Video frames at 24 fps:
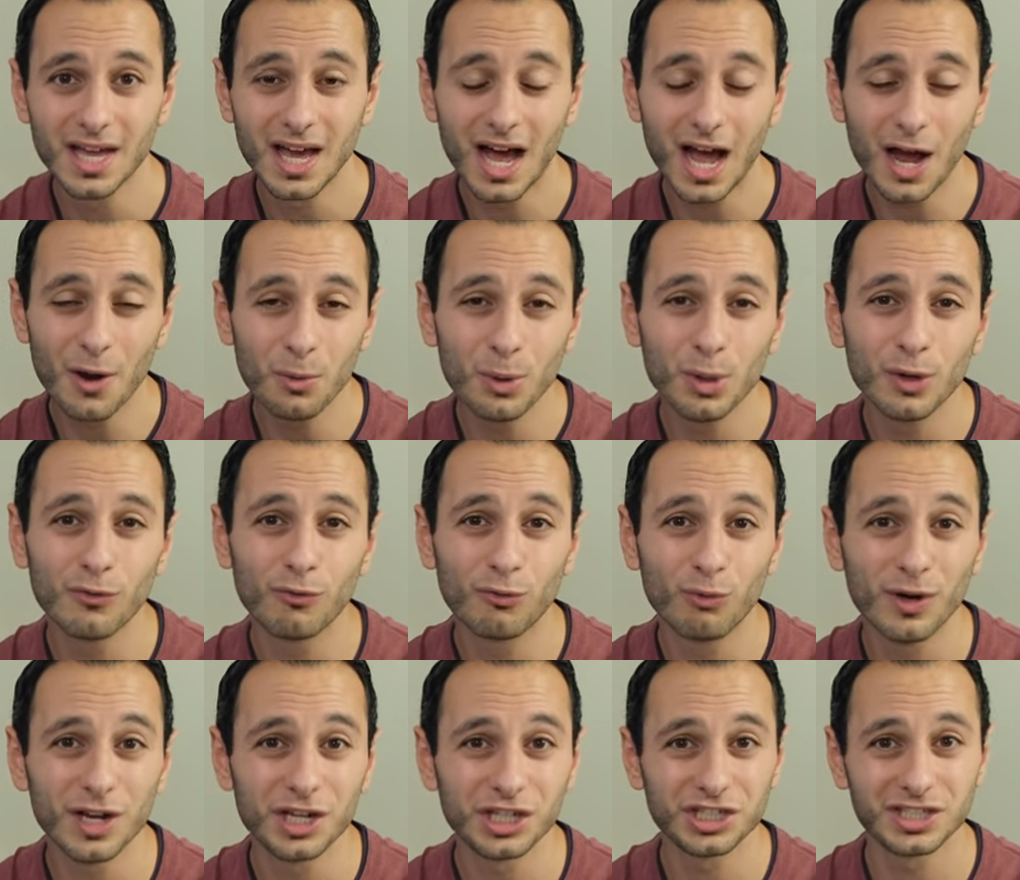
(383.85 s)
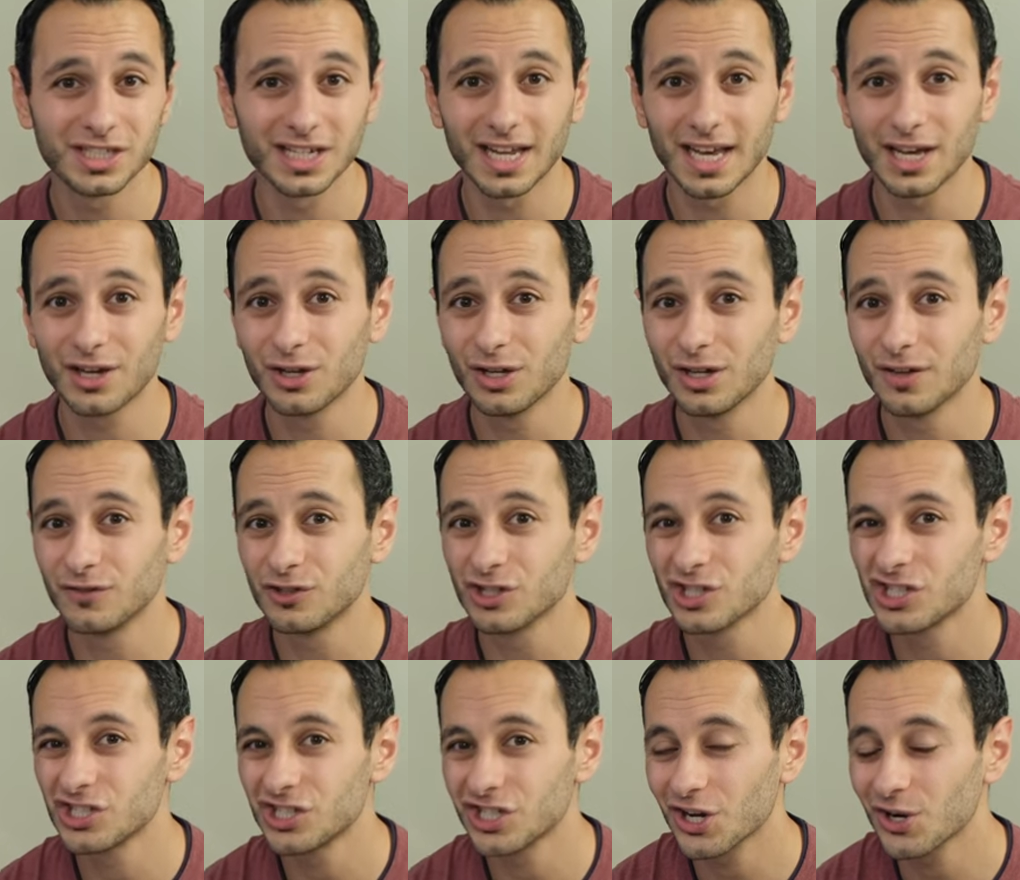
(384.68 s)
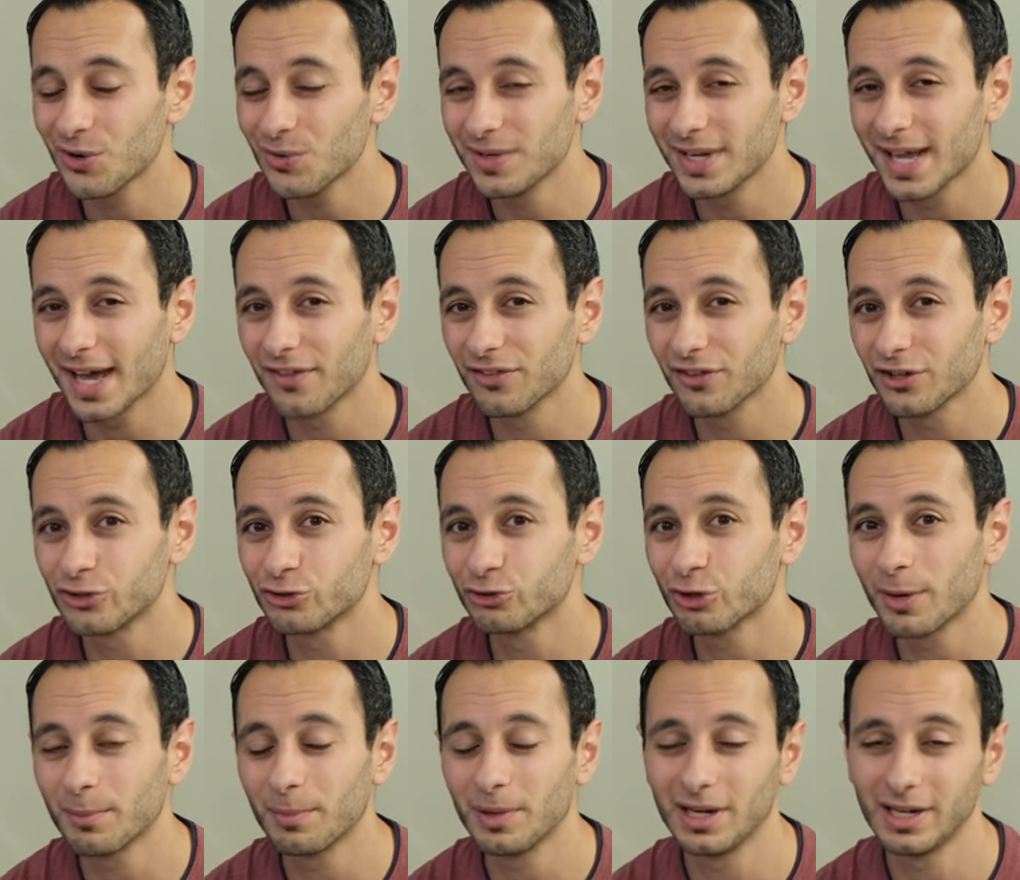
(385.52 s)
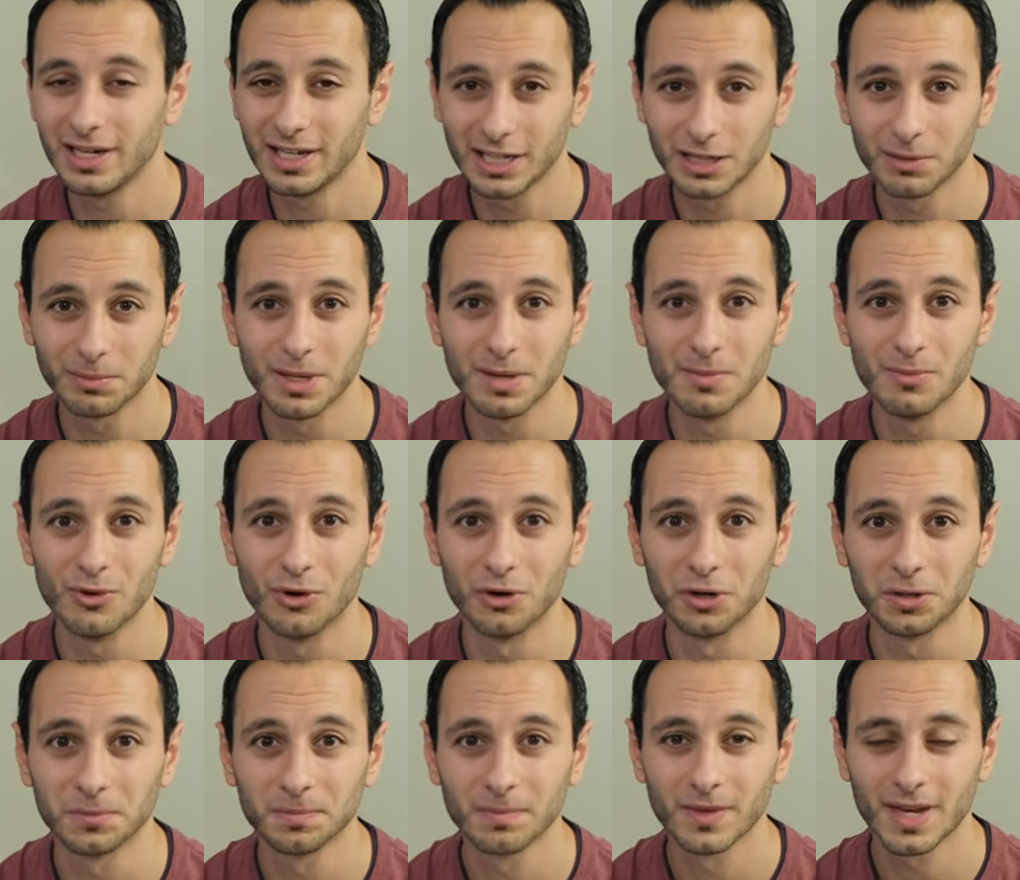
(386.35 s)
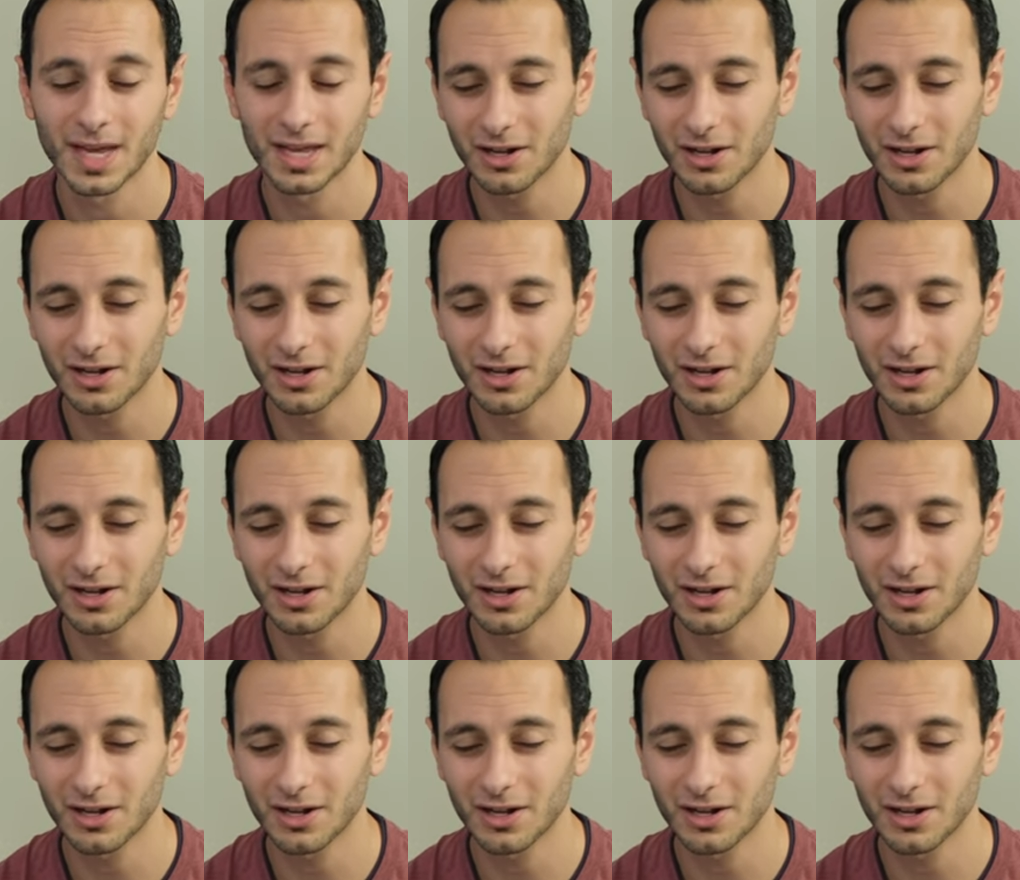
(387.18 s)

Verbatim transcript: I would have wished that I could have just toned down the treble a little bit more.